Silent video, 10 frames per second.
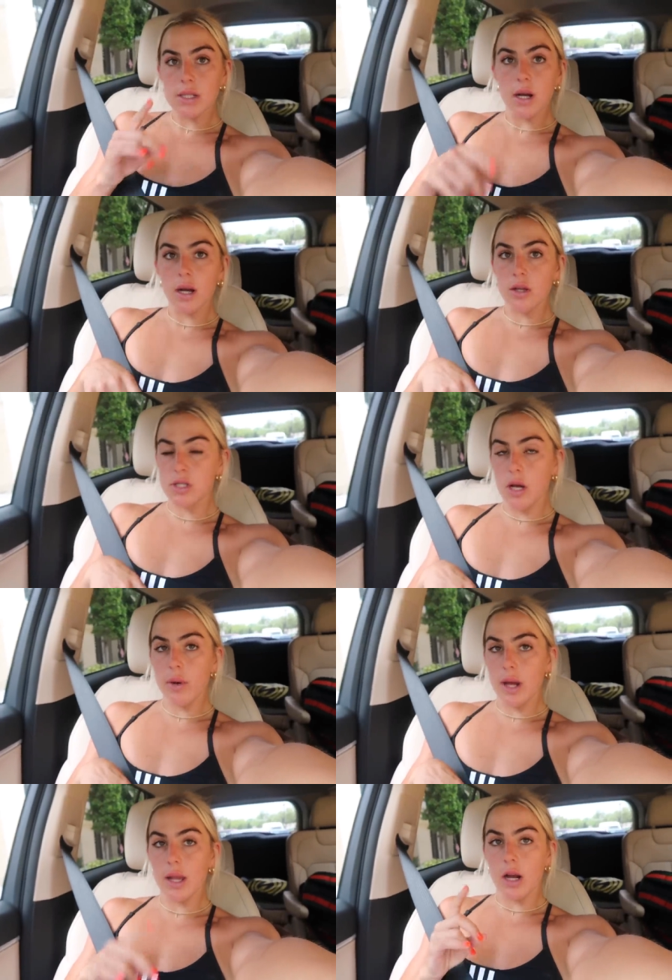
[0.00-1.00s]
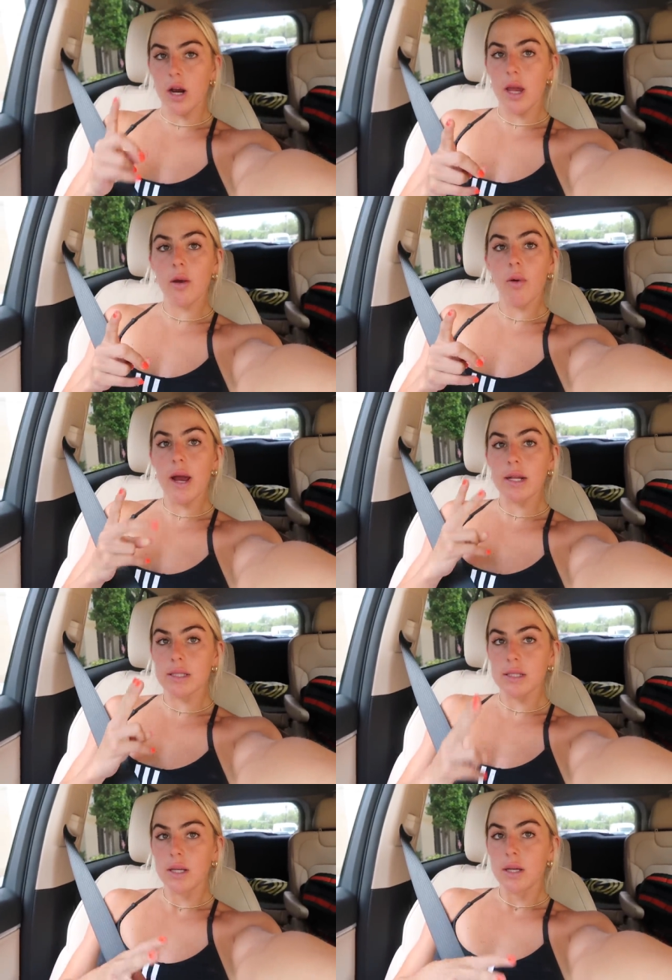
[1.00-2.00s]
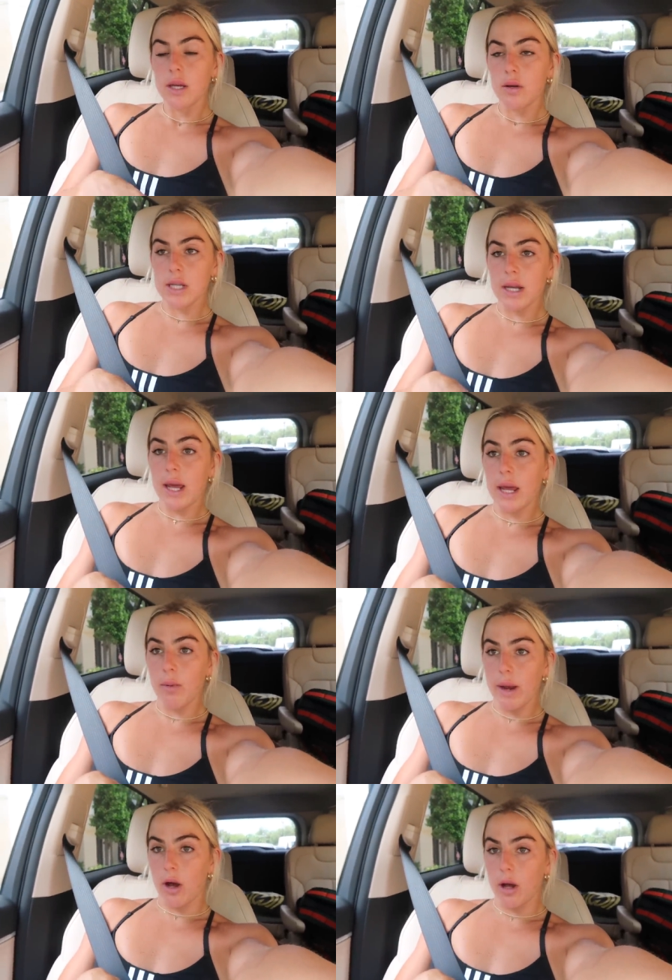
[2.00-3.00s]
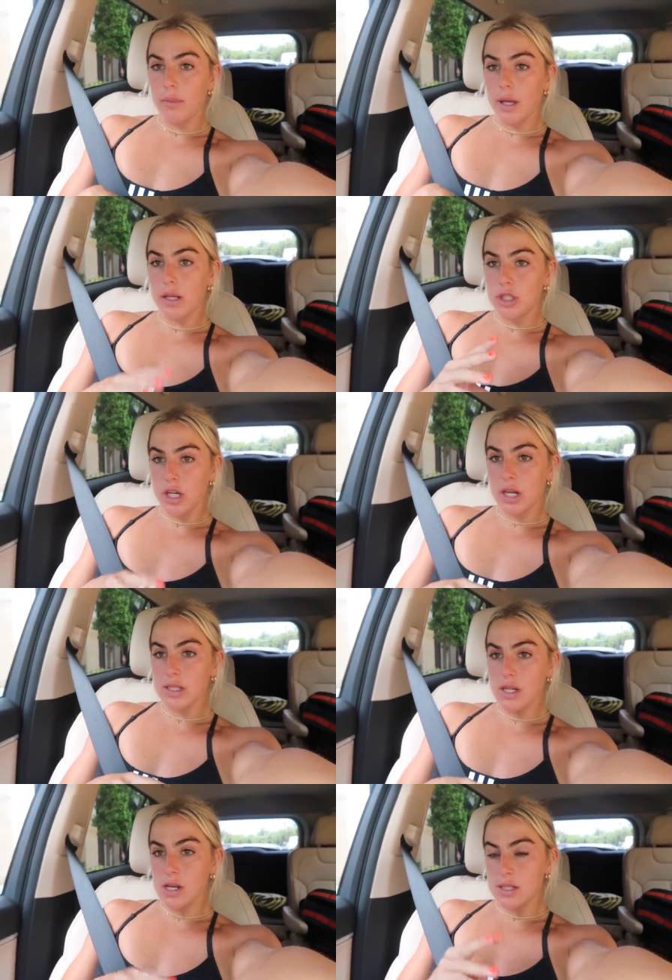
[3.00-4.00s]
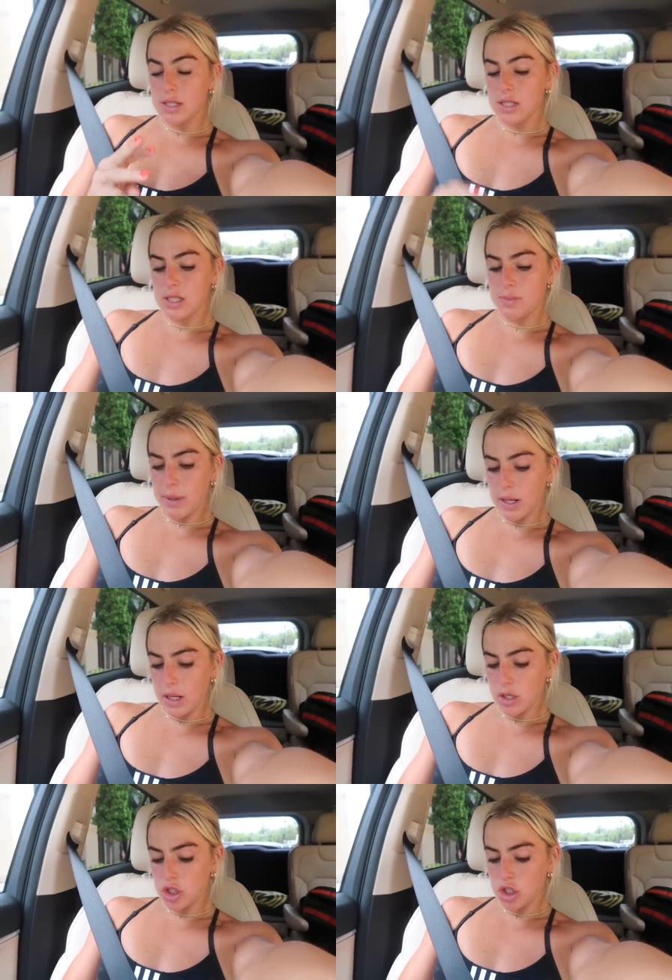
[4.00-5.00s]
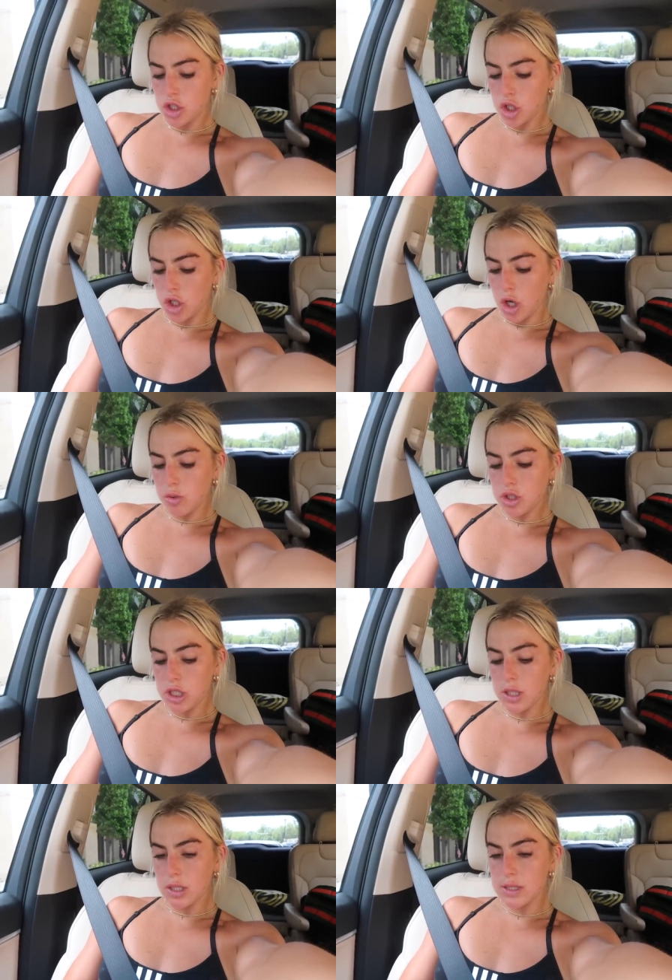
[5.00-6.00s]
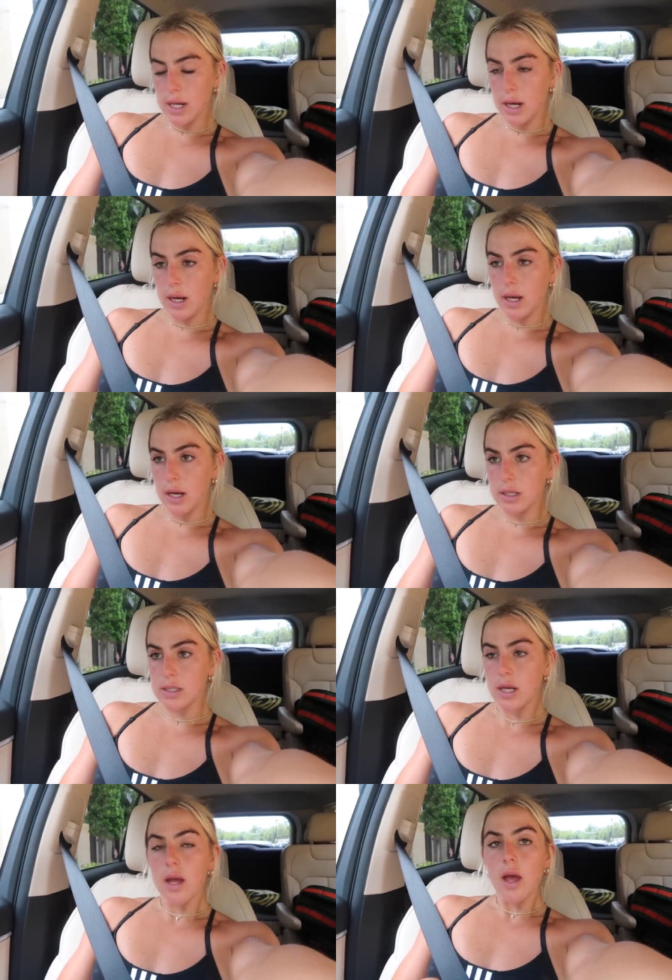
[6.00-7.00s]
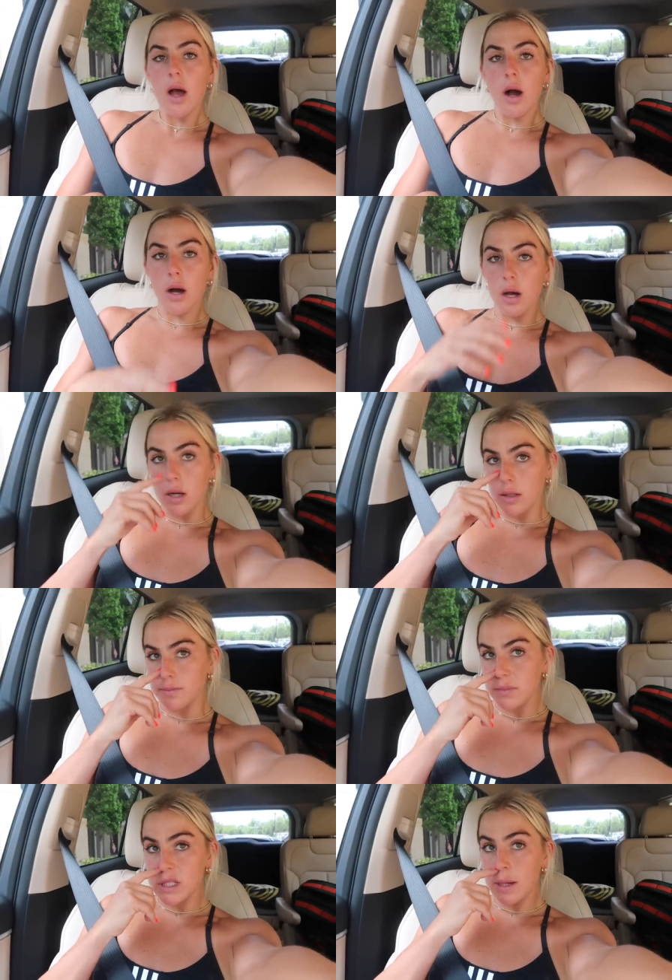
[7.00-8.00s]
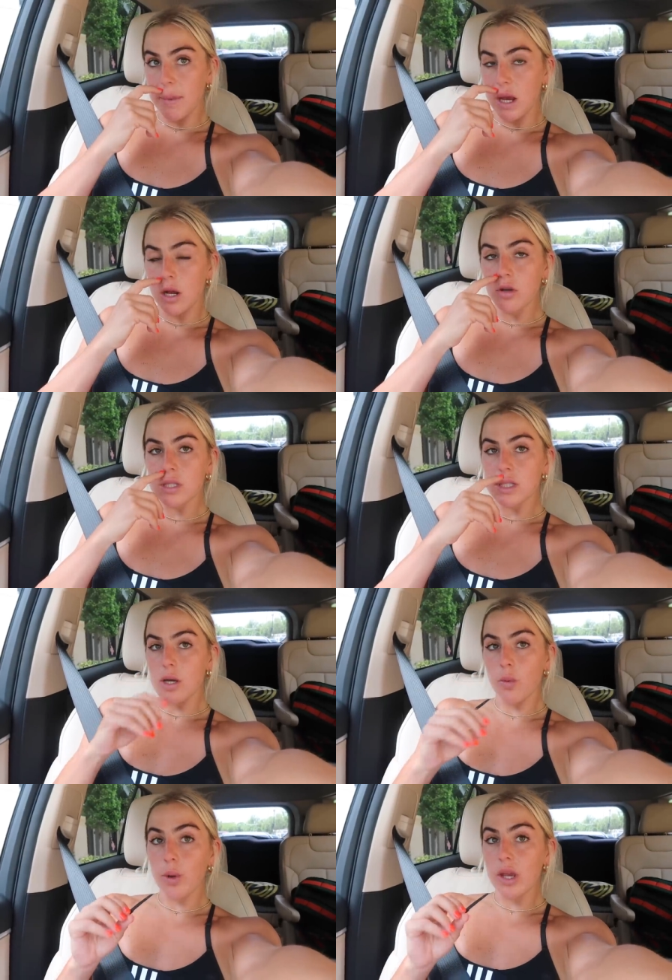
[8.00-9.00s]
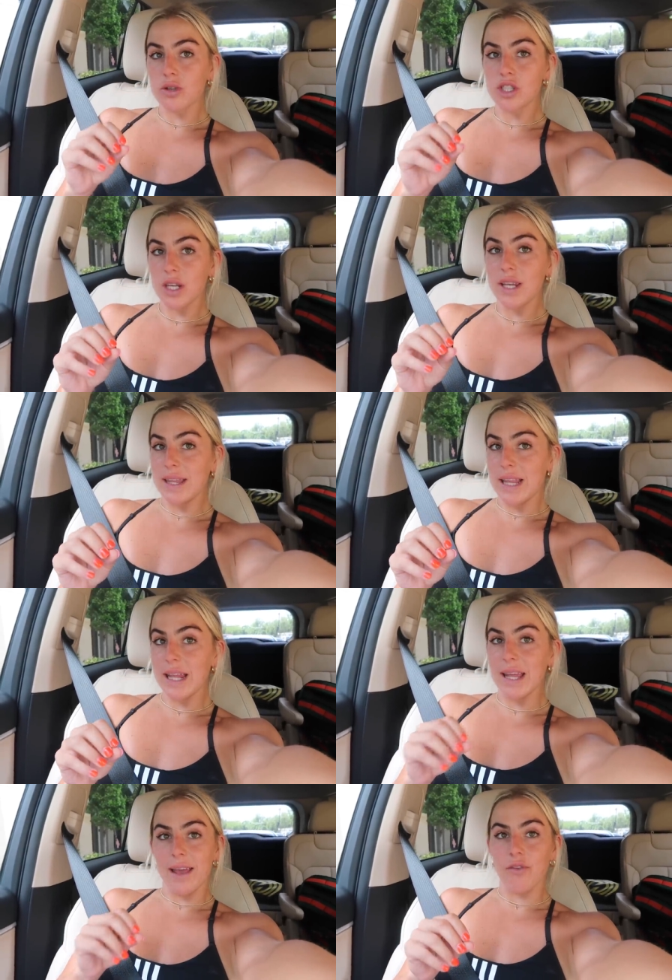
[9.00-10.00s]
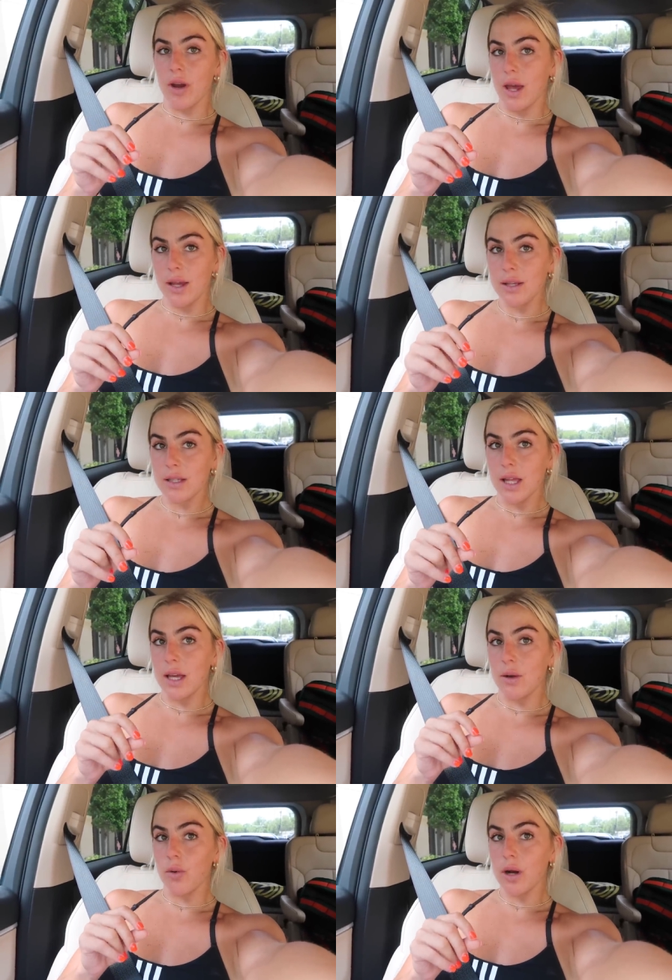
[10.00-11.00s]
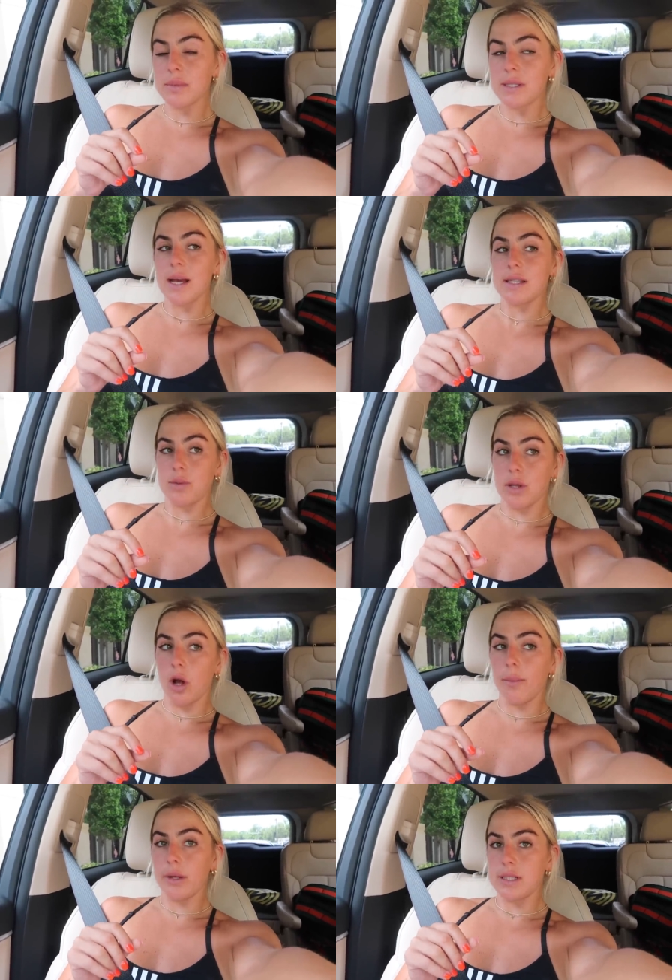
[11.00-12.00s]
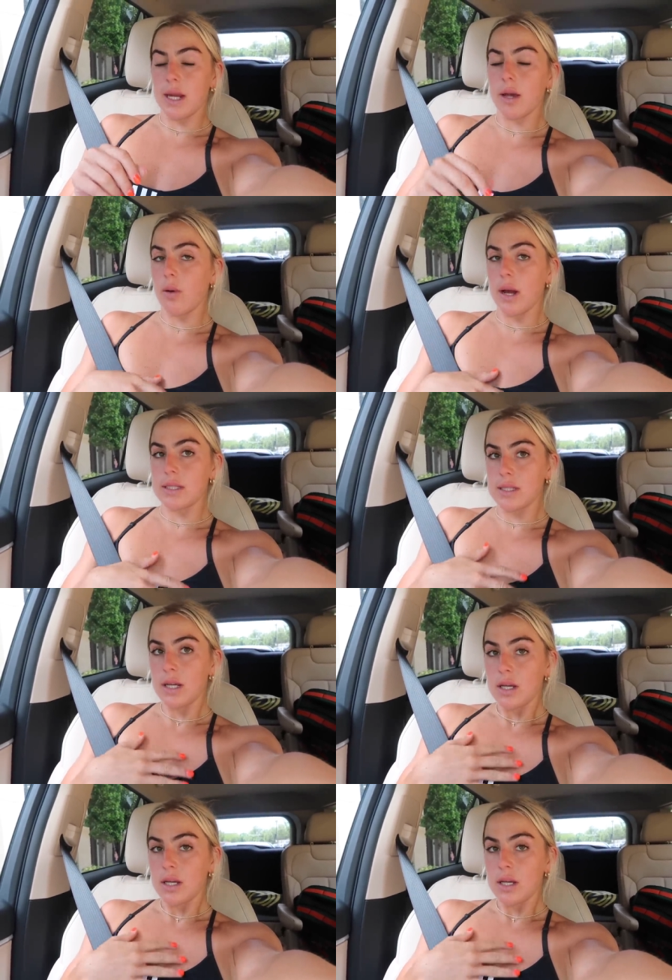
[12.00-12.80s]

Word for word: Uh, you saw we got like our egg whites. It was like an egg white omelet, chicken sausage, spinach, goat cheese, and um, tomatoes. So we usually eat that like every day. Like we're obsessed with omelets and egg whites.